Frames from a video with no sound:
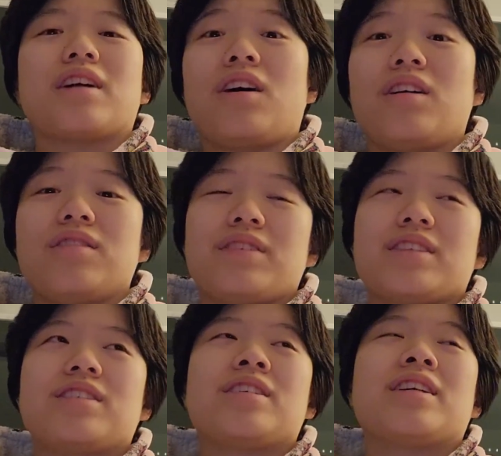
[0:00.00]
all of
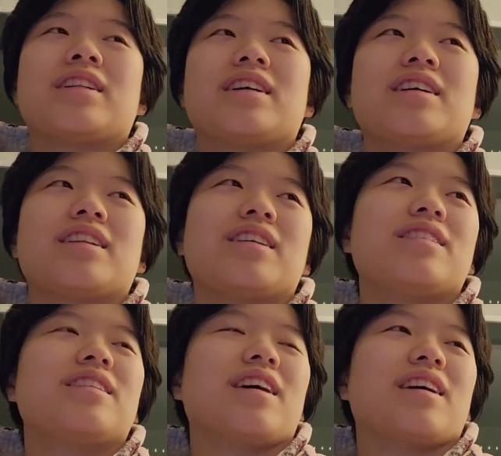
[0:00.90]
yesterday night, and
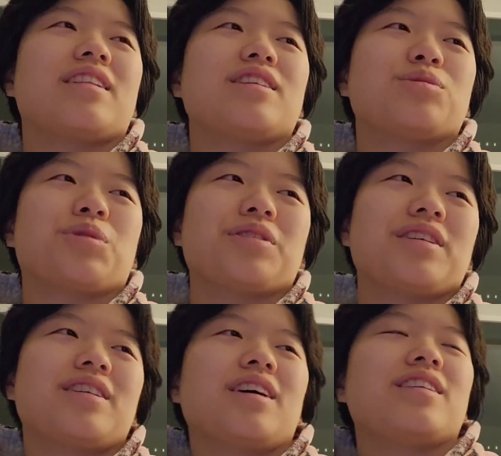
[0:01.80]
then like this
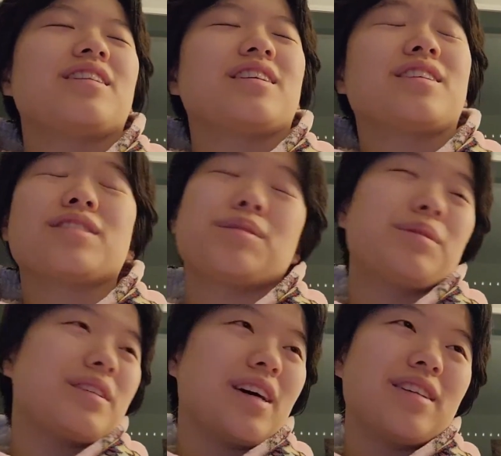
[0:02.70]
morning I like took some
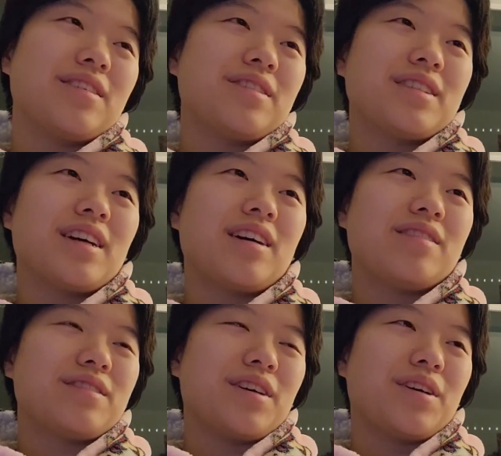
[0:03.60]
more Tylenol and
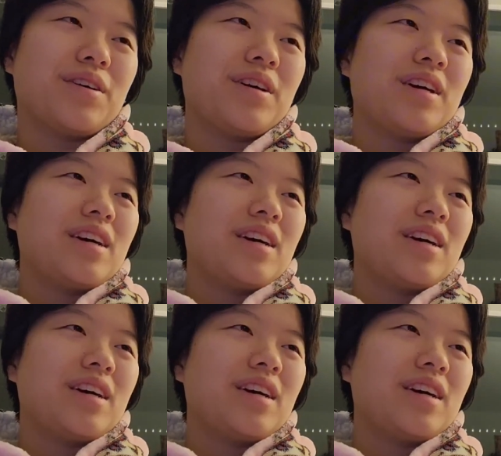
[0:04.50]
stuff, so